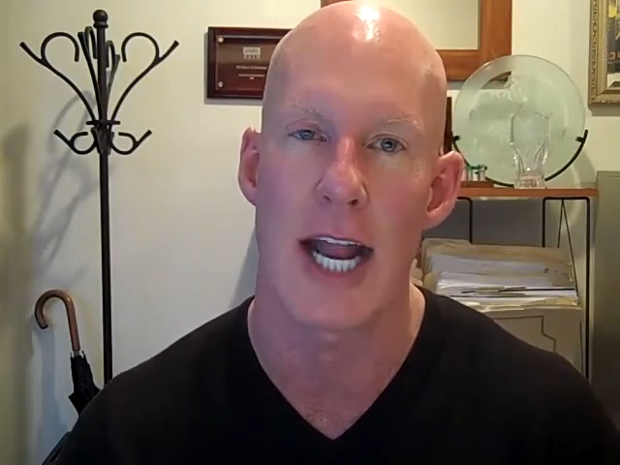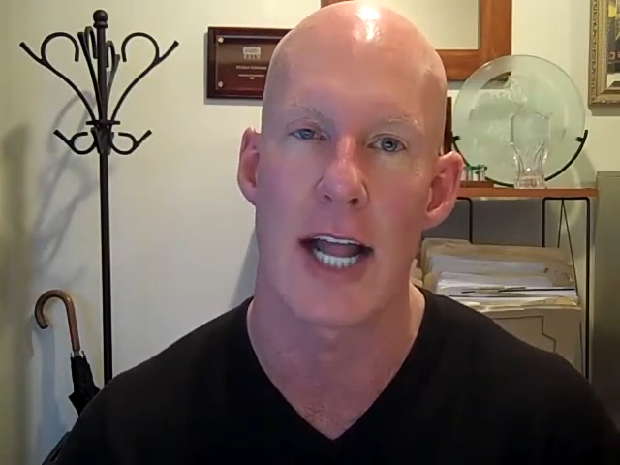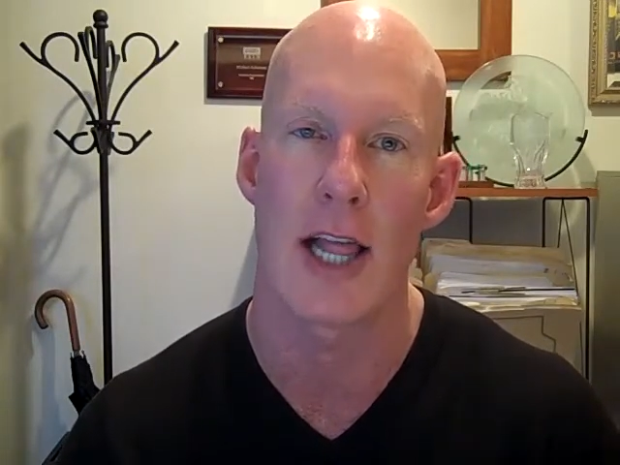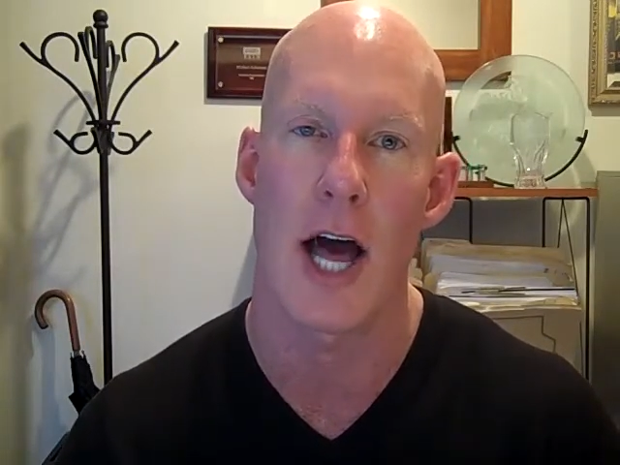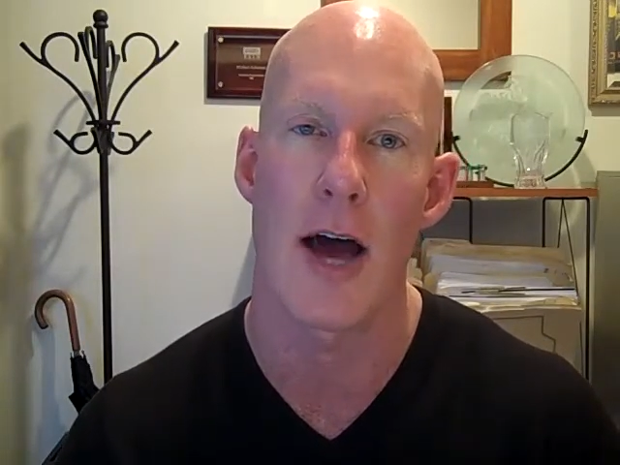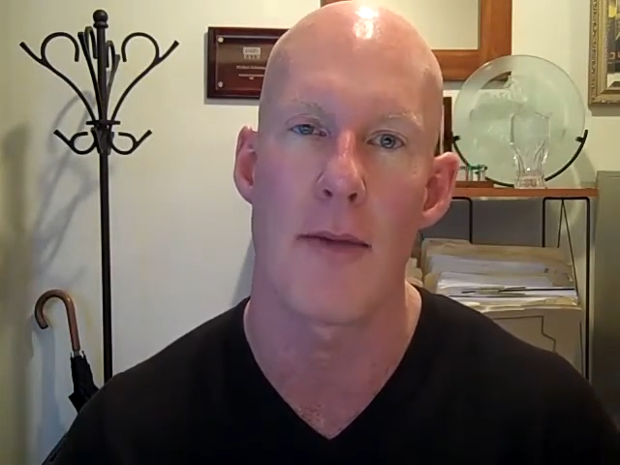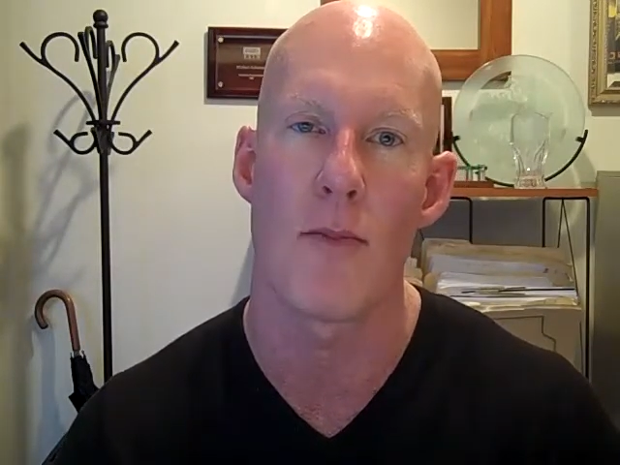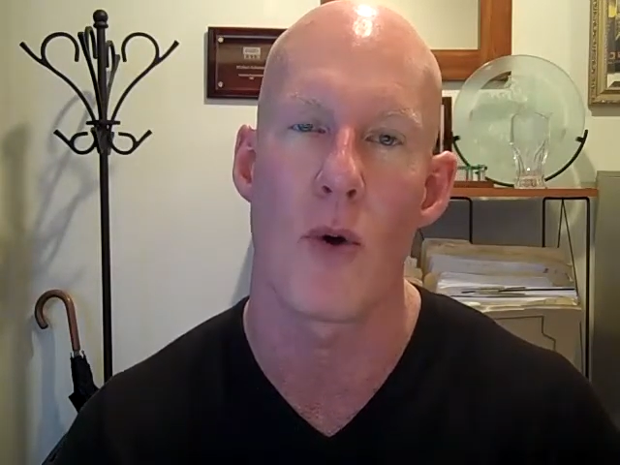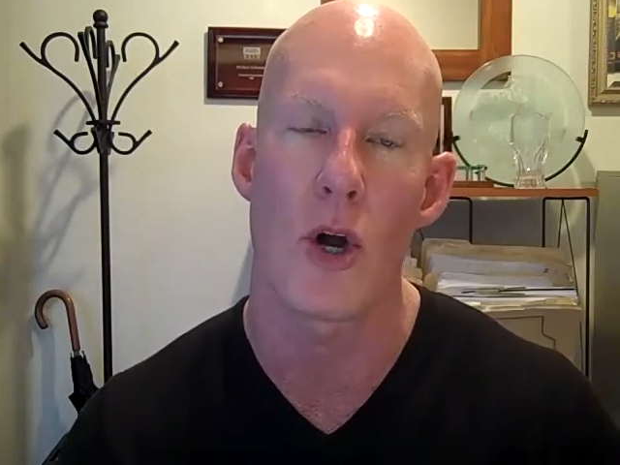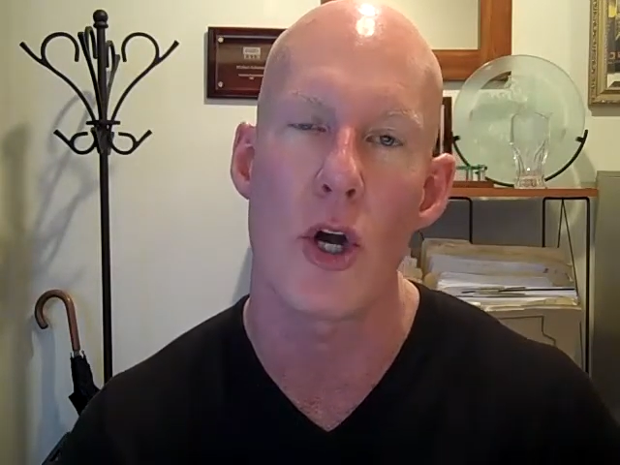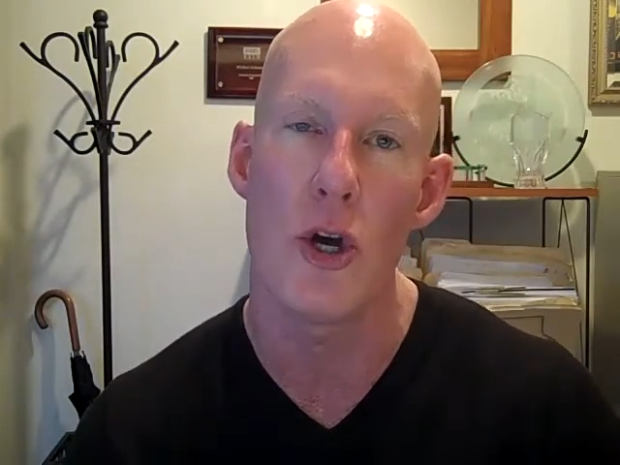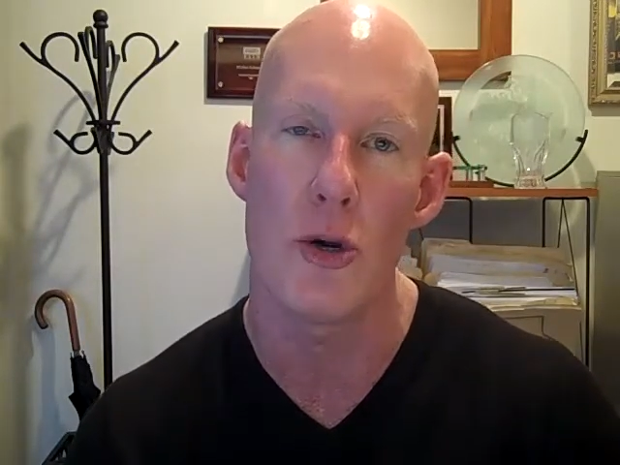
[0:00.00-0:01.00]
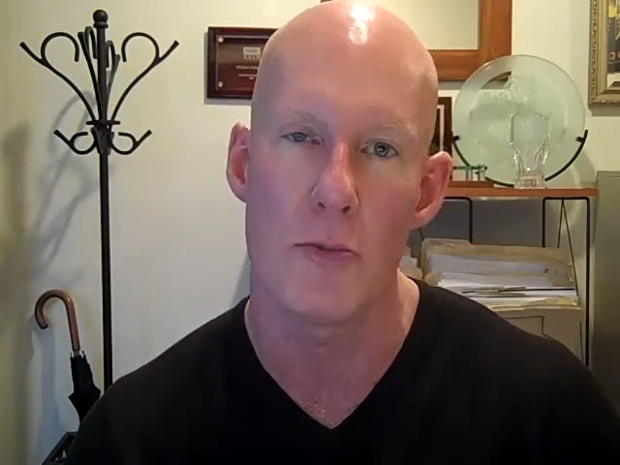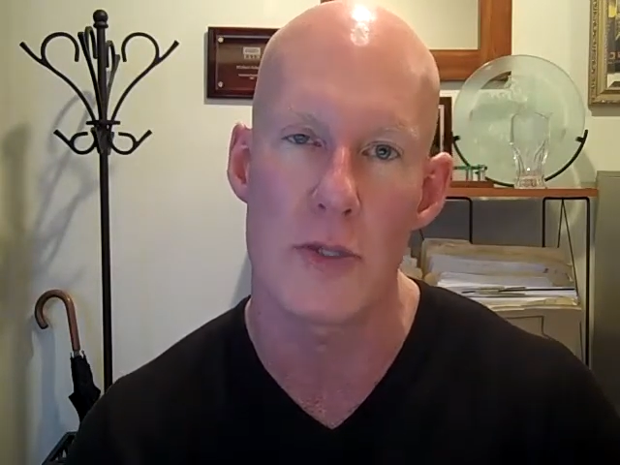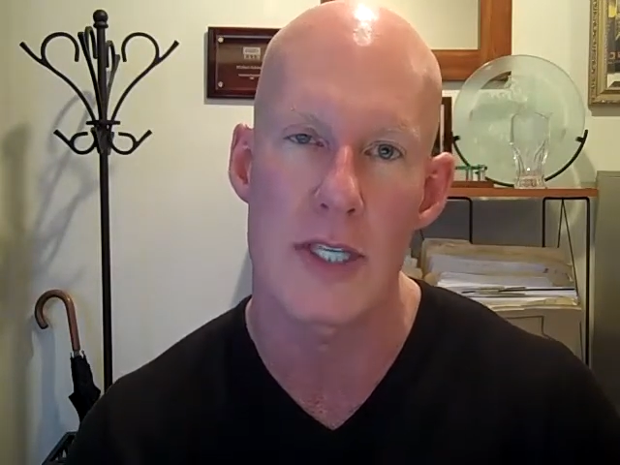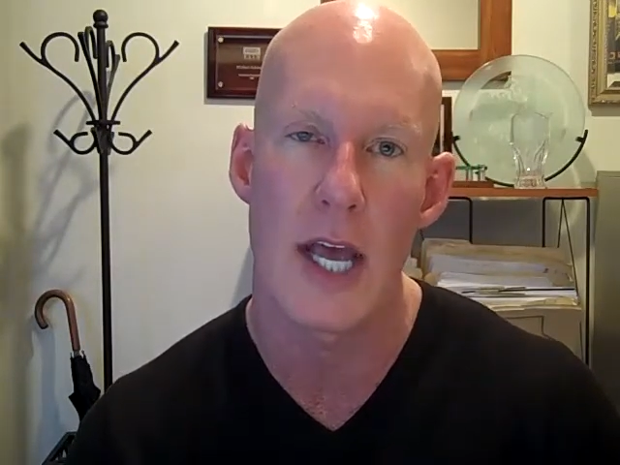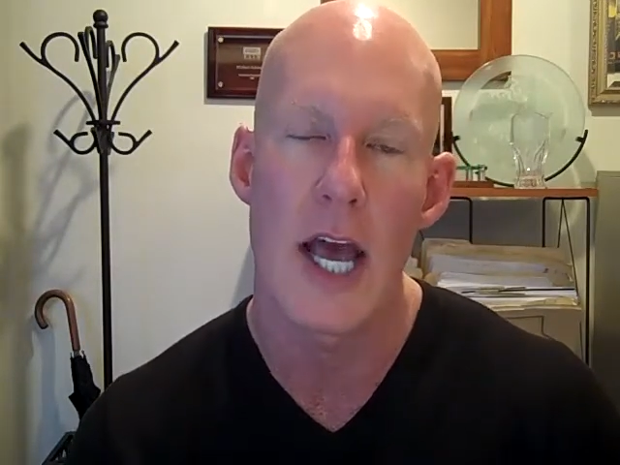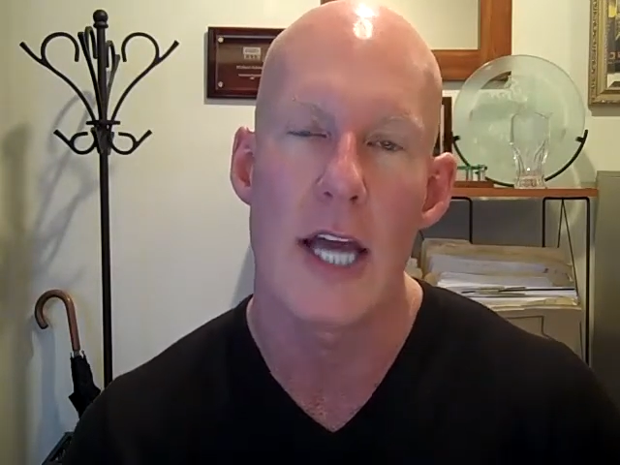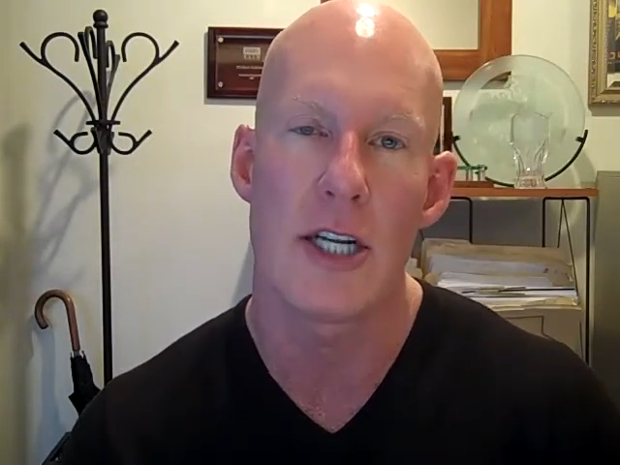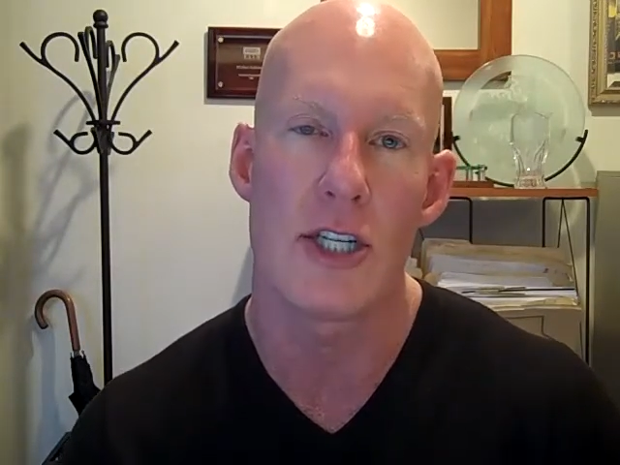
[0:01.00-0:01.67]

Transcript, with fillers: and a lot more hoops